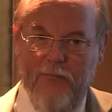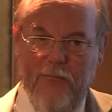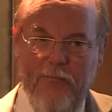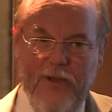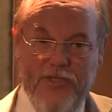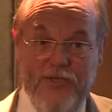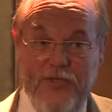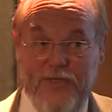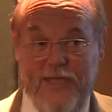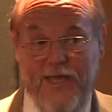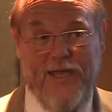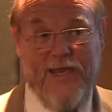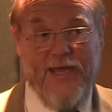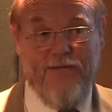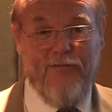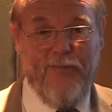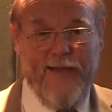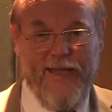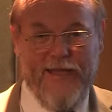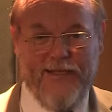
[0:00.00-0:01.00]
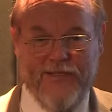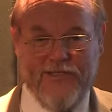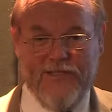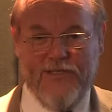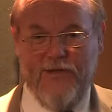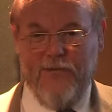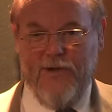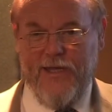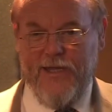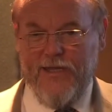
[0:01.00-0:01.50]
But you can have a blacklist
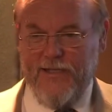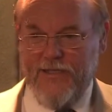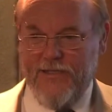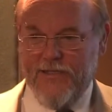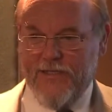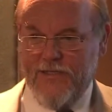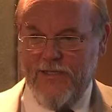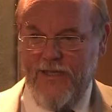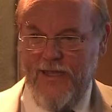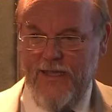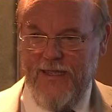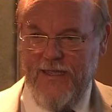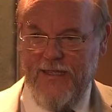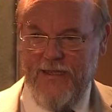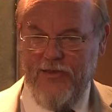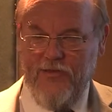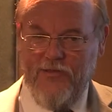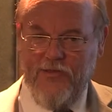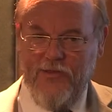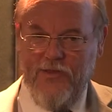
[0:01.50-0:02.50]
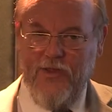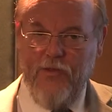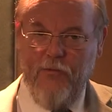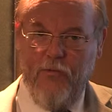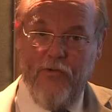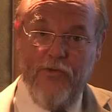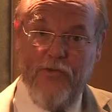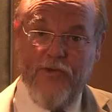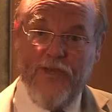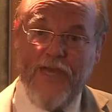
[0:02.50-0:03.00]
and a whitelist, and
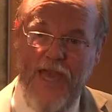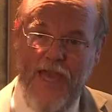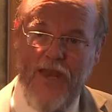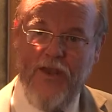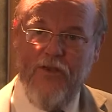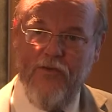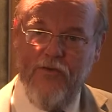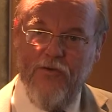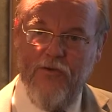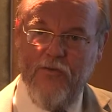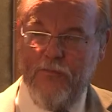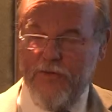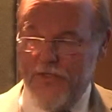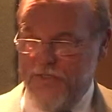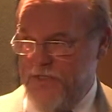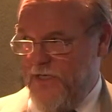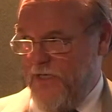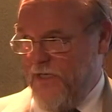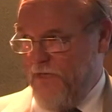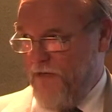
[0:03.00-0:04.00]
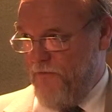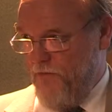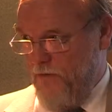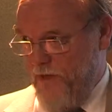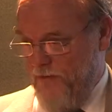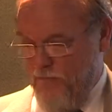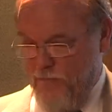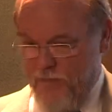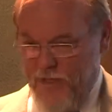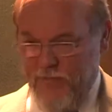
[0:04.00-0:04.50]
what you can do, particularly if you
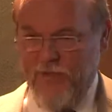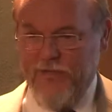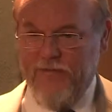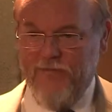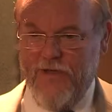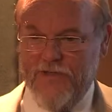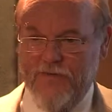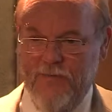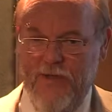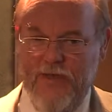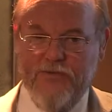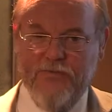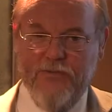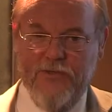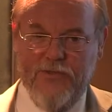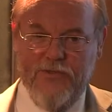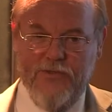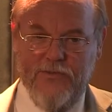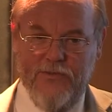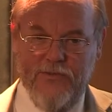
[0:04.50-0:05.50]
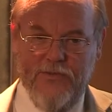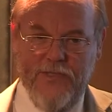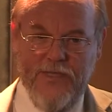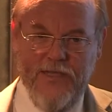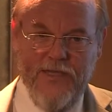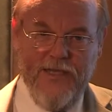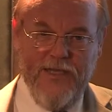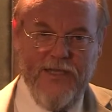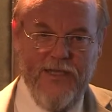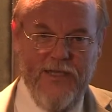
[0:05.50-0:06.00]
have a mobile device management tool,
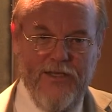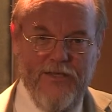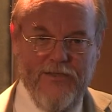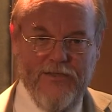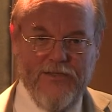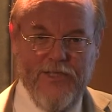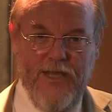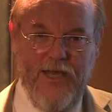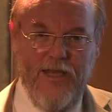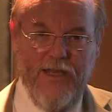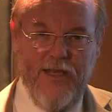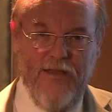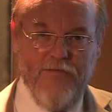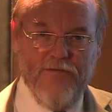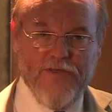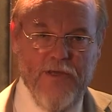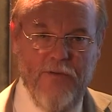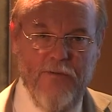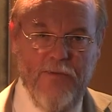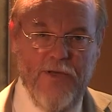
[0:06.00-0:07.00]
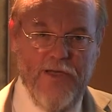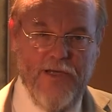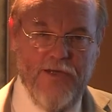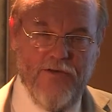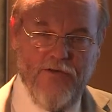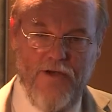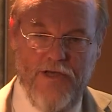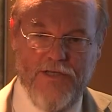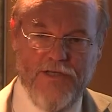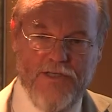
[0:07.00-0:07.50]
is that if somebody
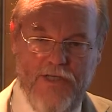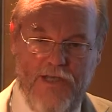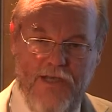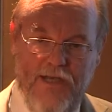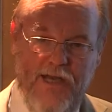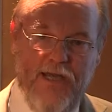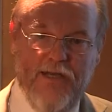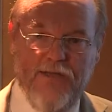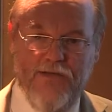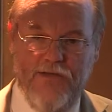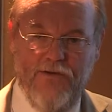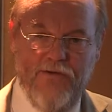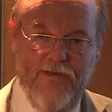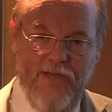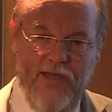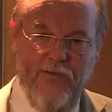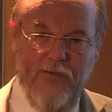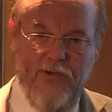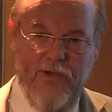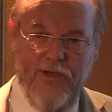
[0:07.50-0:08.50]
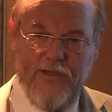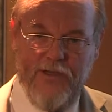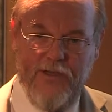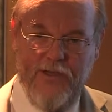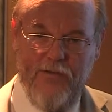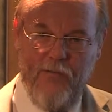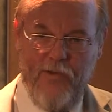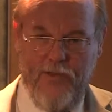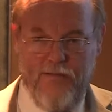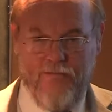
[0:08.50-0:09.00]
tries to connect to your network
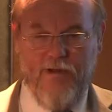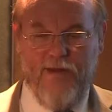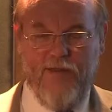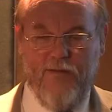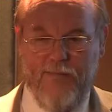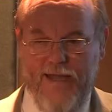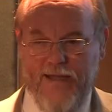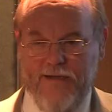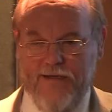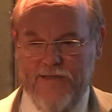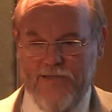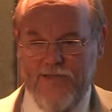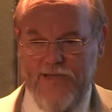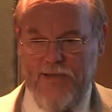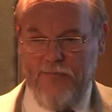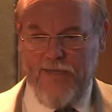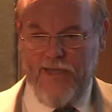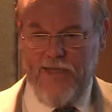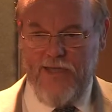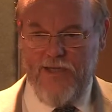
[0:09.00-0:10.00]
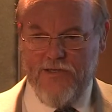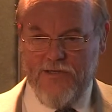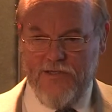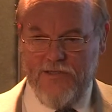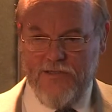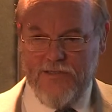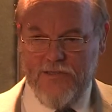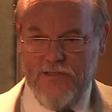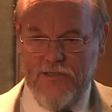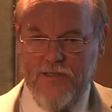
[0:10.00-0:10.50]
with one of the blacklisted
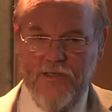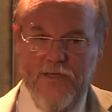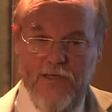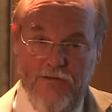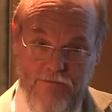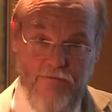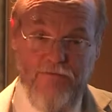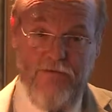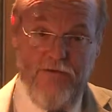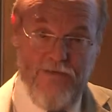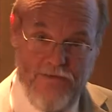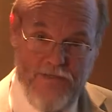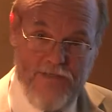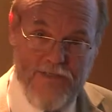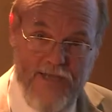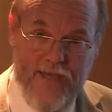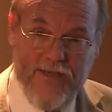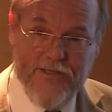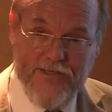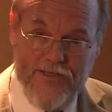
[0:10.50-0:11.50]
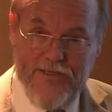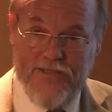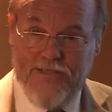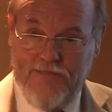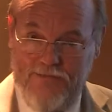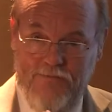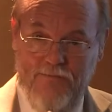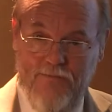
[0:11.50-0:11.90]
applications, it refuses access.